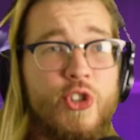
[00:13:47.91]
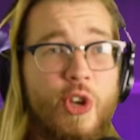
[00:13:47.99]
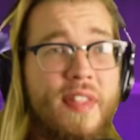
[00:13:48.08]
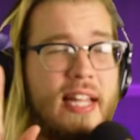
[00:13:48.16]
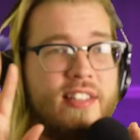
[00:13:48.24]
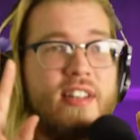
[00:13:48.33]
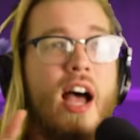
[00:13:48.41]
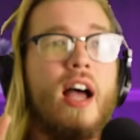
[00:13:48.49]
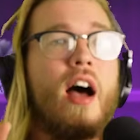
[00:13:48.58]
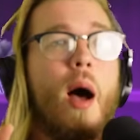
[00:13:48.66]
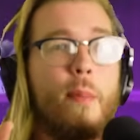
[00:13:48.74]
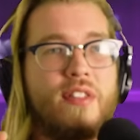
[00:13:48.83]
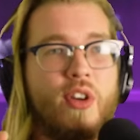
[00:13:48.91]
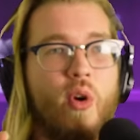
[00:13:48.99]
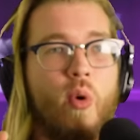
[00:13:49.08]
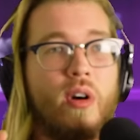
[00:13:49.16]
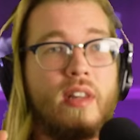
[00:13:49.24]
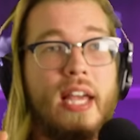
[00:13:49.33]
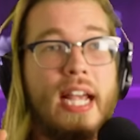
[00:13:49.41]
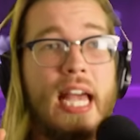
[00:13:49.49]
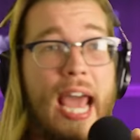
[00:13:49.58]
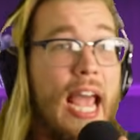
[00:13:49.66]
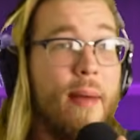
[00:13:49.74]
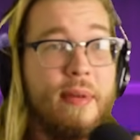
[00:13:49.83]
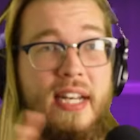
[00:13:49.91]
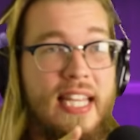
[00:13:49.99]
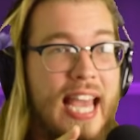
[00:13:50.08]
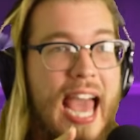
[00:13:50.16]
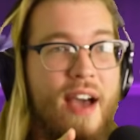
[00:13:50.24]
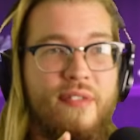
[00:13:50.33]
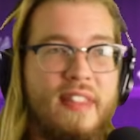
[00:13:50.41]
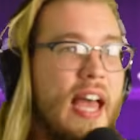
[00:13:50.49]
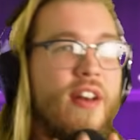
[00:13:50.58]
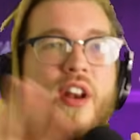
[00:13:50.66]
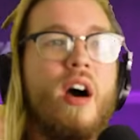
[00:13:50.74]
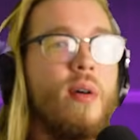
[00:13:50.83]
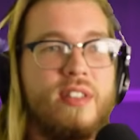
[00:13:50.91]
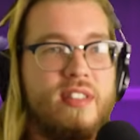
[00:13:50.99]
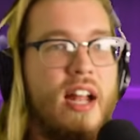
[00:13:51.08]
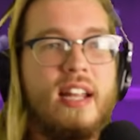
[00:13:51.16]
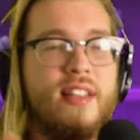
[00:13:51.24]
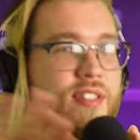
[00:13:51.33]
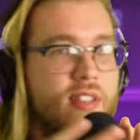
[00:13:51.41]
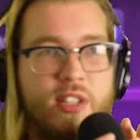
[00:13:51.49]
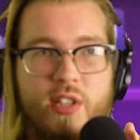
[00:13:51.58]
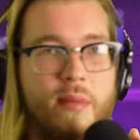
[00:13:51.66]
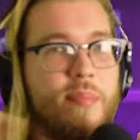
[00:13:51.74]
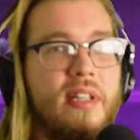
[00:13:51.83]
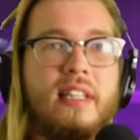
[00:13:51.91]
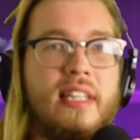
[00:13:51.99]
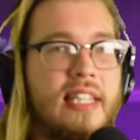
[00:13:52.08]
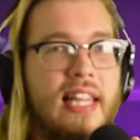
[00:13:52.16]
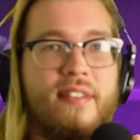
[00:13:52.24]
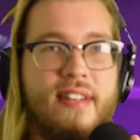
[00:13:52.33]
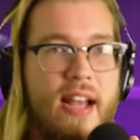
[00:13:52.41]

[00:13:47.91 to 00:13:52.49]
So that's not up in the court, like, hey, I'm going to get half of that. No, it's not. It's completely left